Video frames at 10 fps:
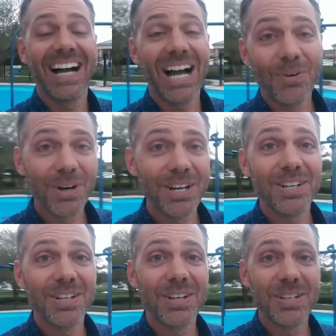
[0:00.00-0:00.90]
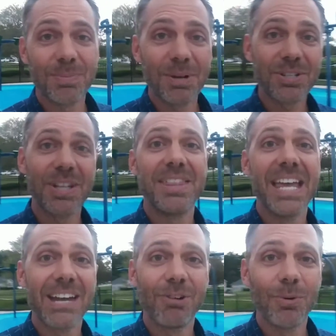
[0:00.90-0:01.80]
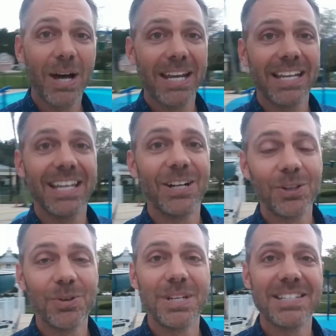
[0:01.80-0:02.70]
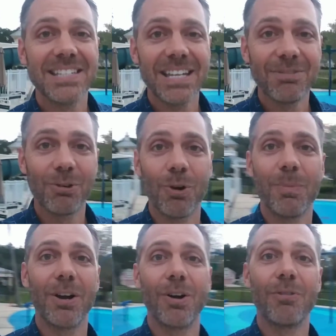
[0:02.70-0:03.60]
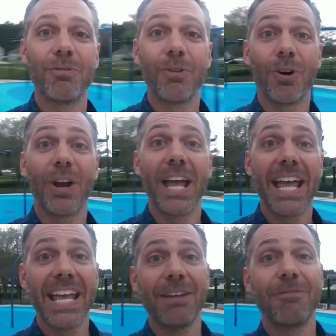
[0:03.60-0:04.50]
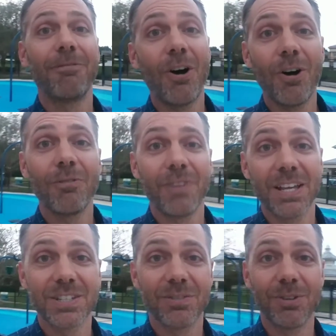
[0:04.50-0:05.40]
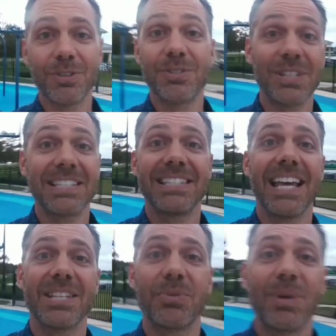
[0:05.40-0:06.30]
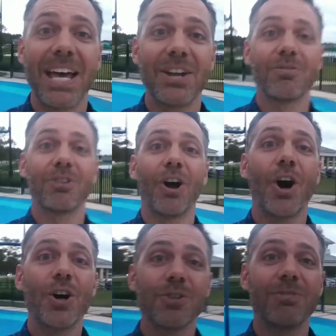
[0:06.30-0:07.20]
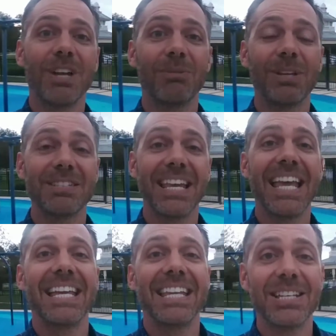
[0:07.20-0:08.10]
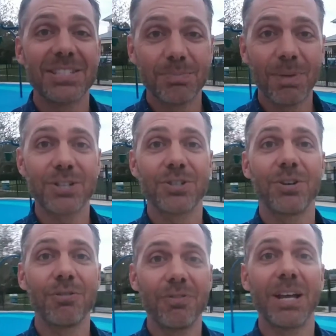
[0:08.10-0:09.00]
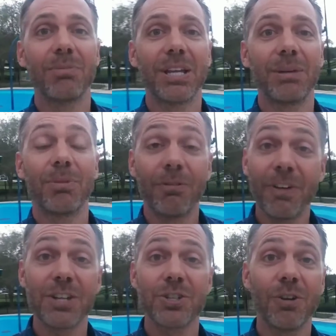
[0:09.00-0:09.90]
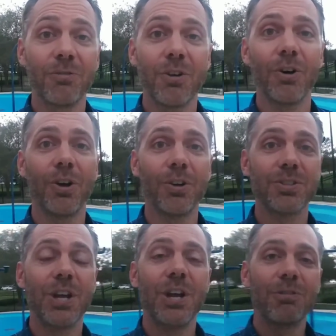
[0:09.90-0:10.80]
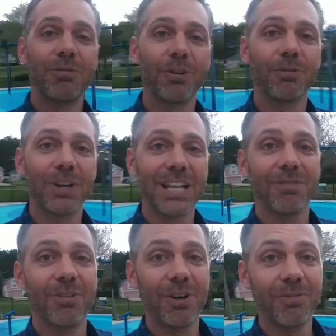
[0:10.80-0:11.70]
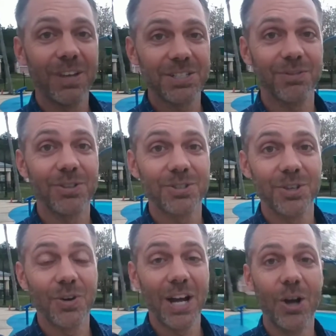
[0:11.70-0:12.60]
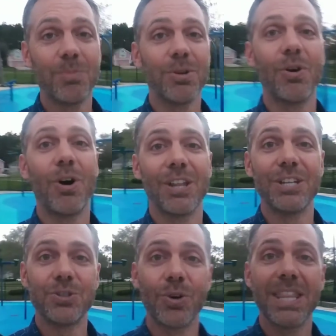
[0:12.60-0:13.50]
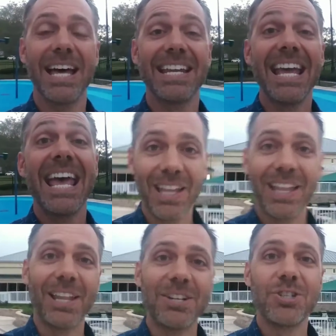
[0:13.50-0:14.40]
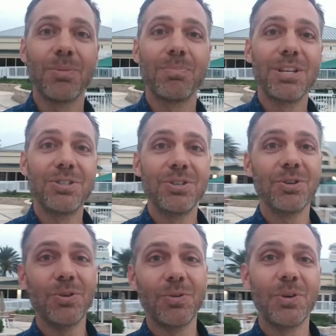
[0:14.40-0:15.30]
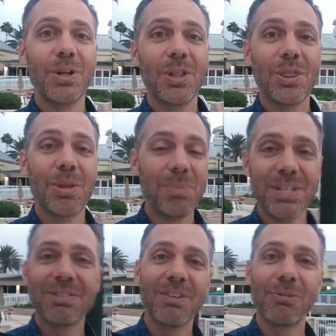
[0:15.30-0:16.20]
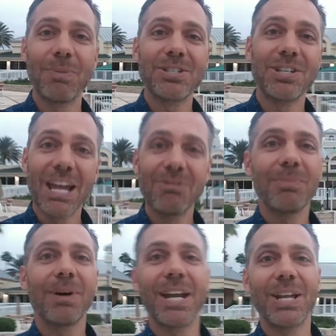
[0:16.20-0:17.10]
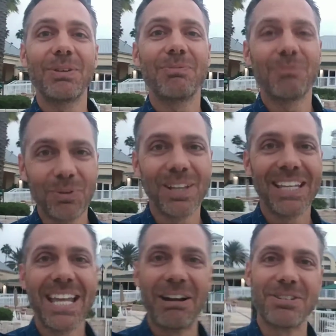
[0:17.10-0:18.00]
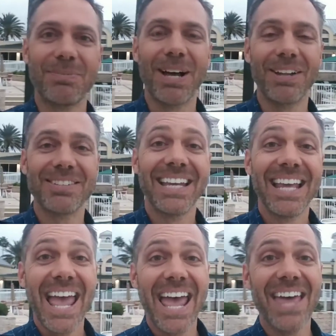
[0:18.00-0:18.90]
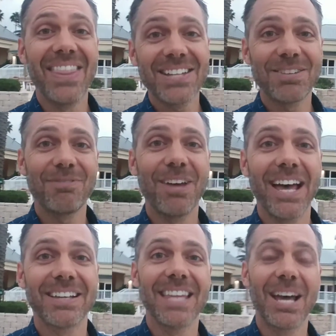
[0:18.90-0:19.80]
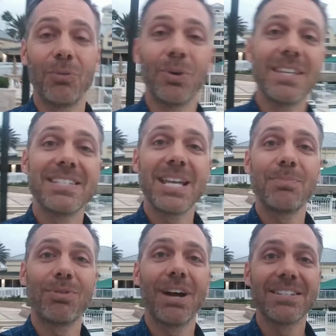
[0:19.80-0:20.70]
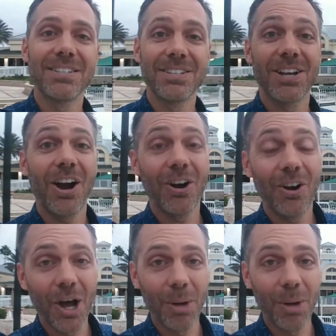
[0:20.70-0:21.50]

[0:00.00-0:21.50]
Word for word: I wanted to especially thank everybody, including Stephen Romero, for a fall festival success. We had over 100 families get special family professional photos for free at the fall festival, so I hope you all enjoy that. Let's jump into the piece of information everybody really cares about, and that's the fact that real estate prices are up